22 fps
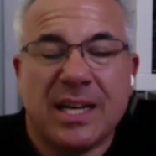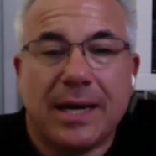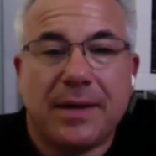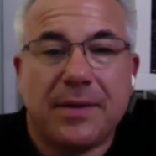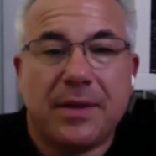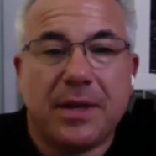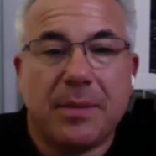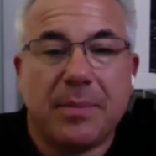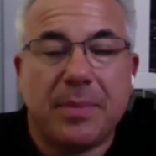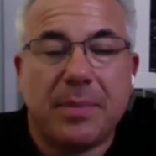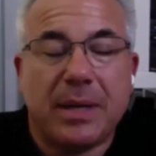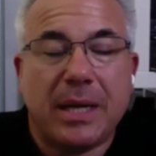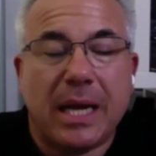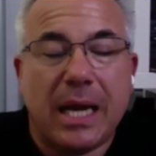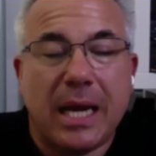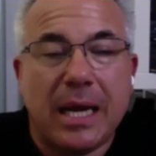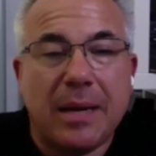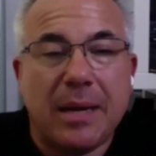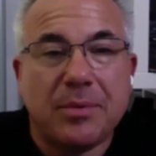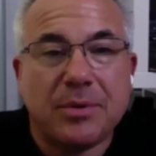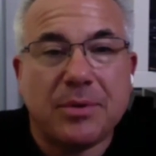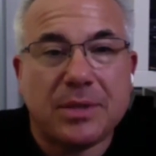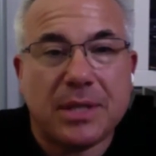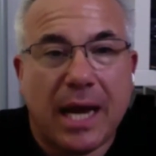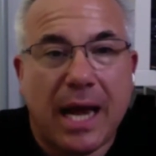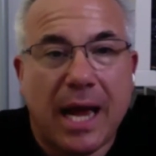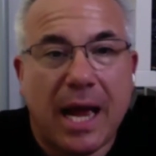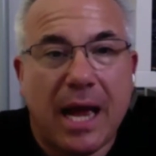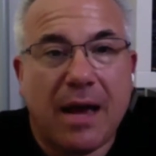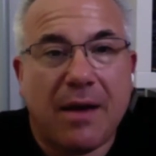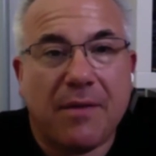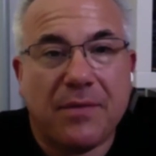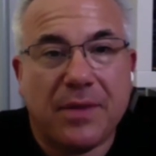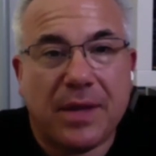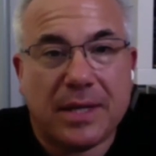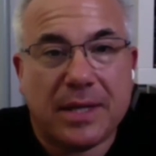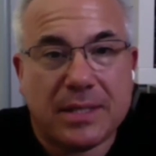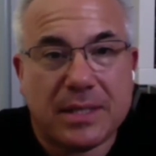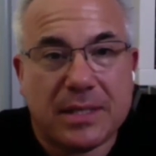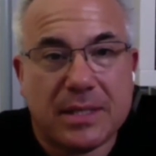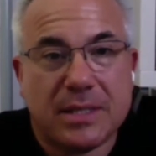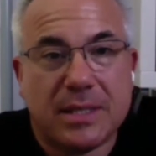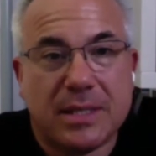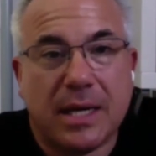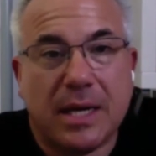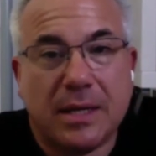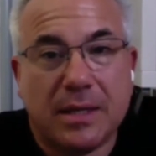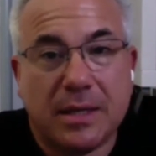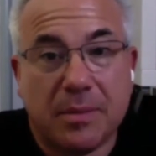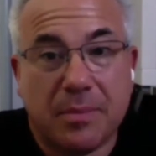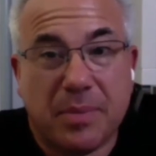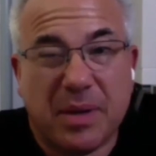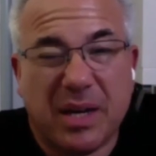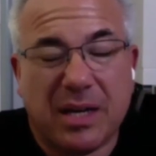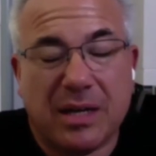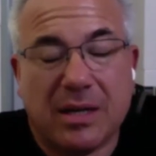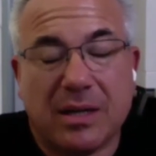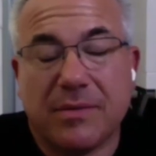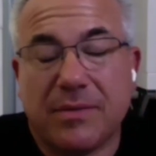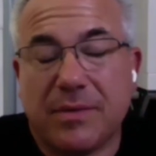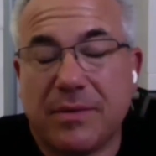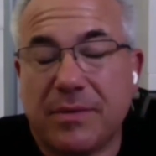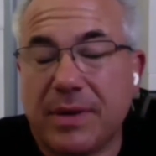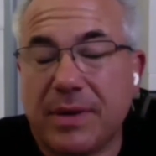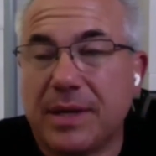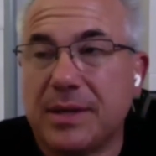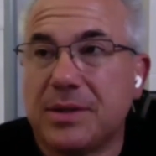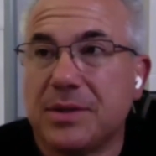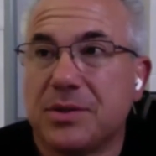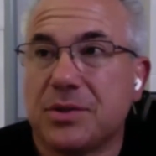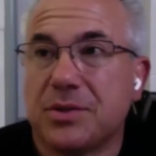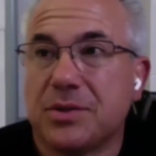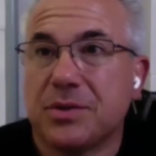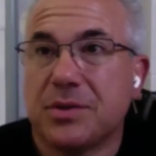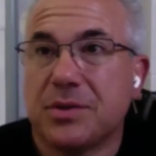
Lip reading: and they've been able to have that sustained competitive advantage.